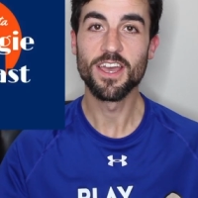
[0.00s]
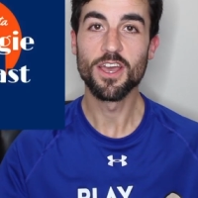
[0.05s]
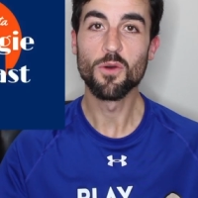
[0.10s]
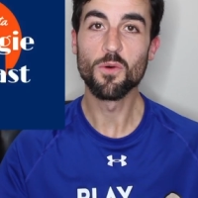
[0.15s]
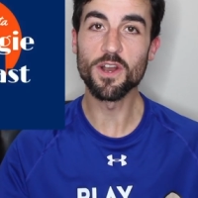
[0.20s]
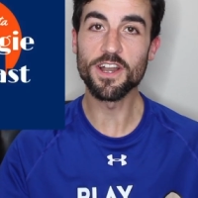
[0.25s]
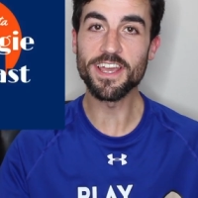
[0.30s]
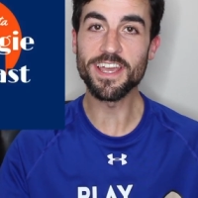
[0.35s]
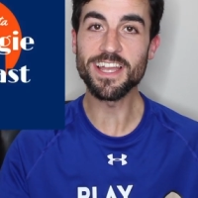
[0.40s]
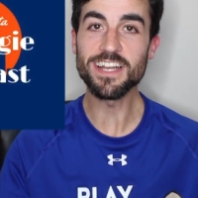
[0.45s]

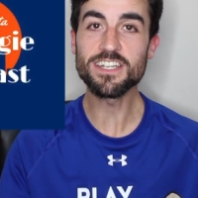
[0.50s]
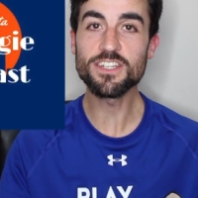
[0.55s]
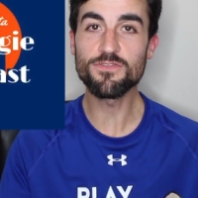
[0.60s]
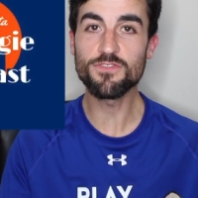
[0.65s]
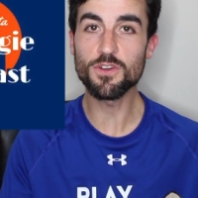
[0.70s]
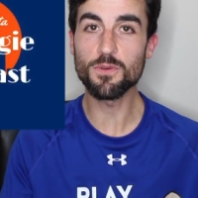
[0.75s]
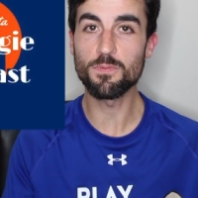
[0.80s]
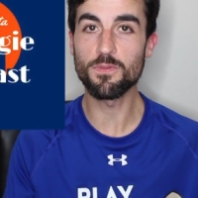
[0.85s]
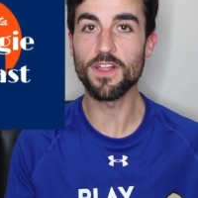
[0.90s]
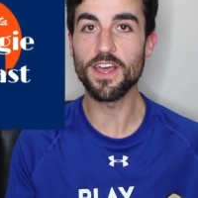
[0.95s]
where they
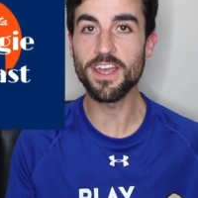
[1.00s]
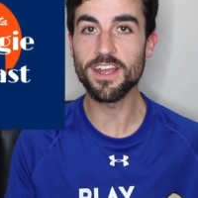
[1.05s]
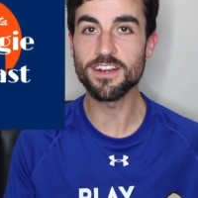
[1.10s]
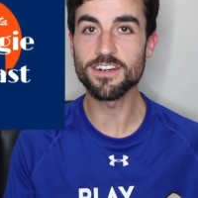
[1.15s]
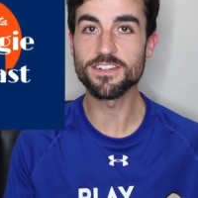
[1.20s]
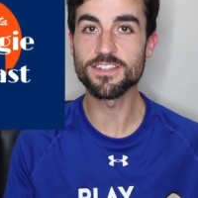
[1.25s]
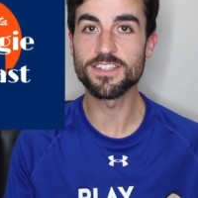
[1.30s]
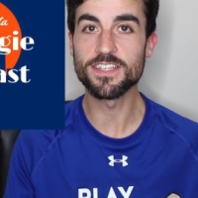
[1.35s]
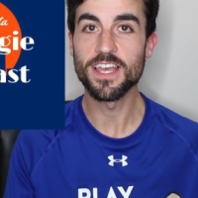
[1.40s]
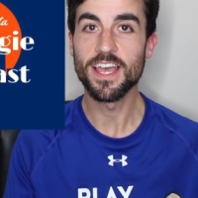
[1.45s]
interview
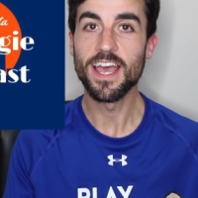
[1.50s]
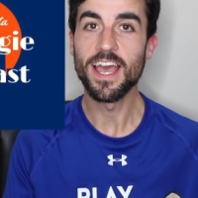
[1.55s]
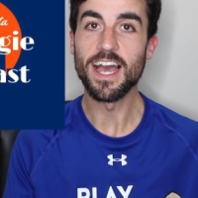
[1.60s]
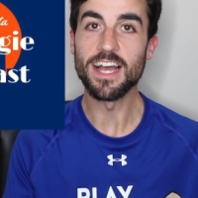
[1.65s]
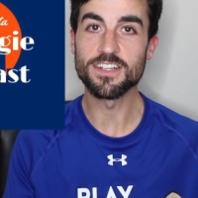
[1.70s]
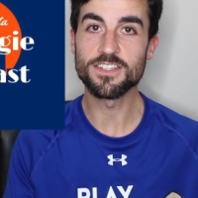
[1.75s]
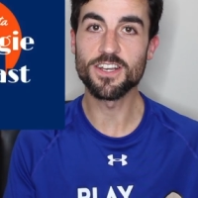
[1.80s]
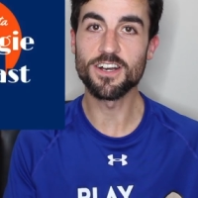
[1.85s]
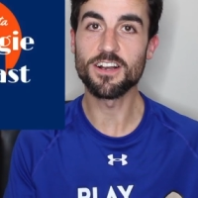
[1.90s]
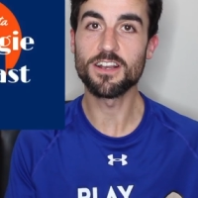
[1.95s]
players
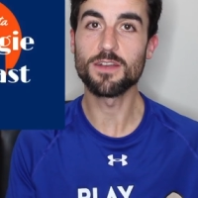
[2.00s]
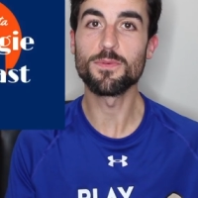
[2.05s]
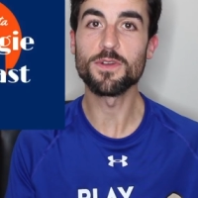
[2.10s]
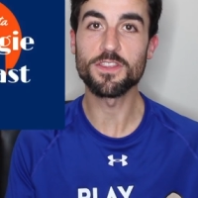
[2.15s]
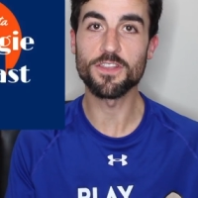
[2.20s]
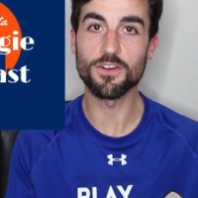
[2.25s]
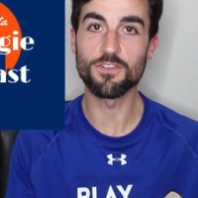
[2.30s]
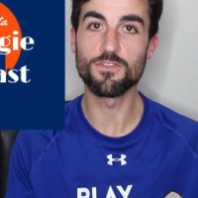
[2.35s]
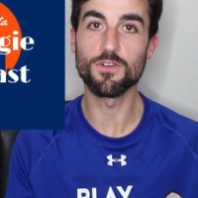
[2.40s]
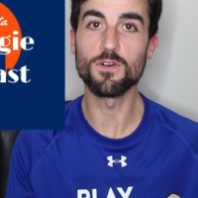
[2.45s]
and talk about
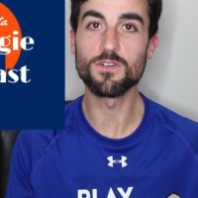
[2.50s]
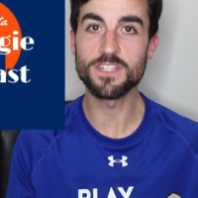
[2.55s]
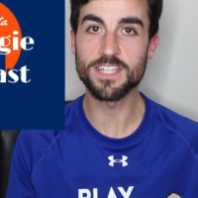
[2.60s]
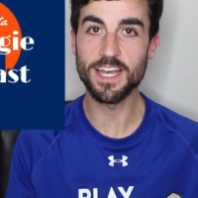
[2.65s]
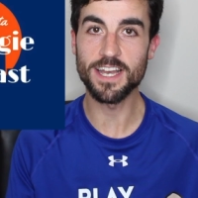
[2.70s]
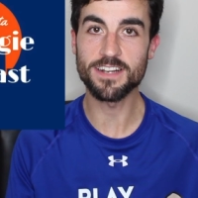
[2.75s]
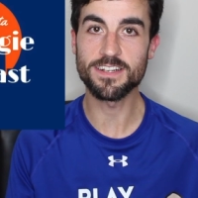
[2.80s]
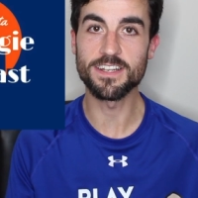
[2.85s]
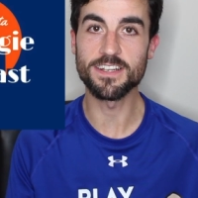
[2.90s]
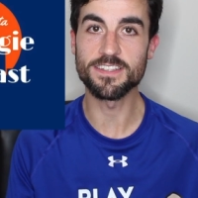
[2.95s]
their growth
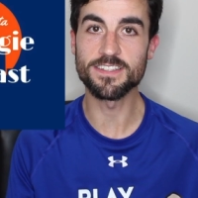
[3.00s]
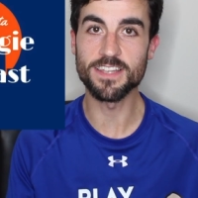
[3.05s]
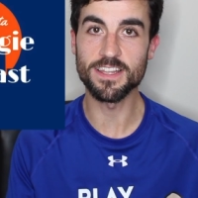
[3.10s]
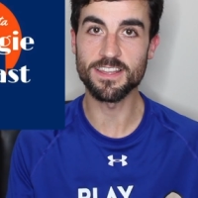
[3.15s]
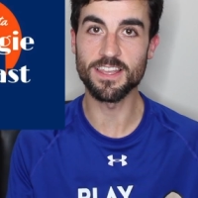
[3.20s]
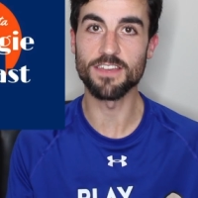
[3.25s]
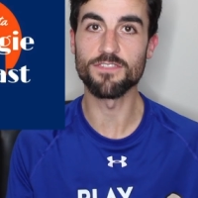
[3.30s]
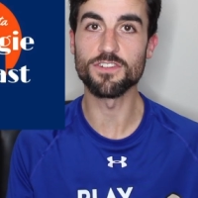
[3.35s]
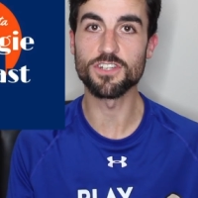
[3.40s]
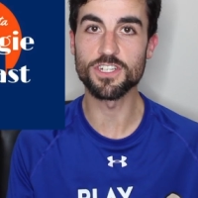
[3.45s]
tactics that
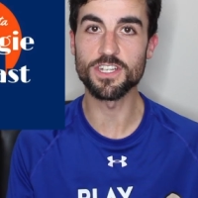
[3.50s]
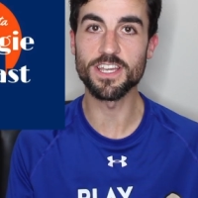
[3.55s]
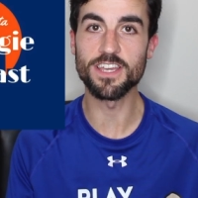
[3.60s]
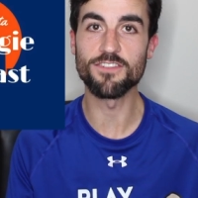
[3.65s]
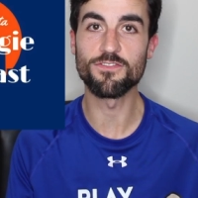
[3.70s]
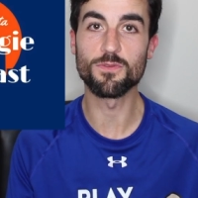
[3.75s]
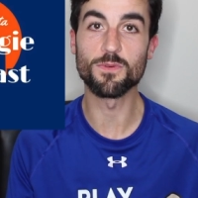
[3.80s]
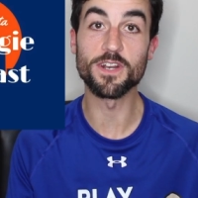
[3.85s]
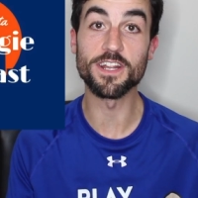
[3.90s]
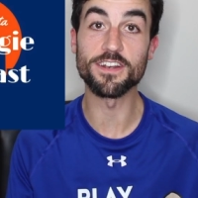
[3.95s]
they've
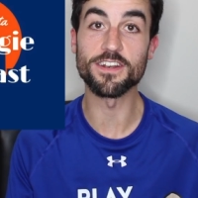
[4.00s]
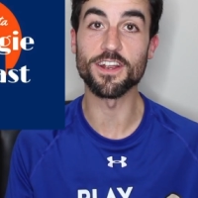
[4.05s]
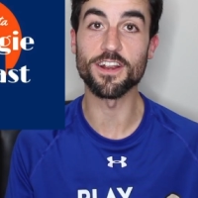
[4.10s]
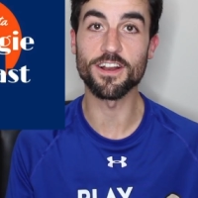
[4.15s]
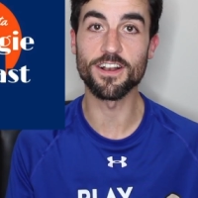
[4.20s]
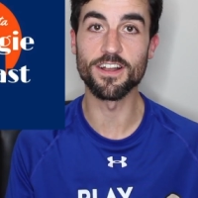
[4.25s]
achieved within their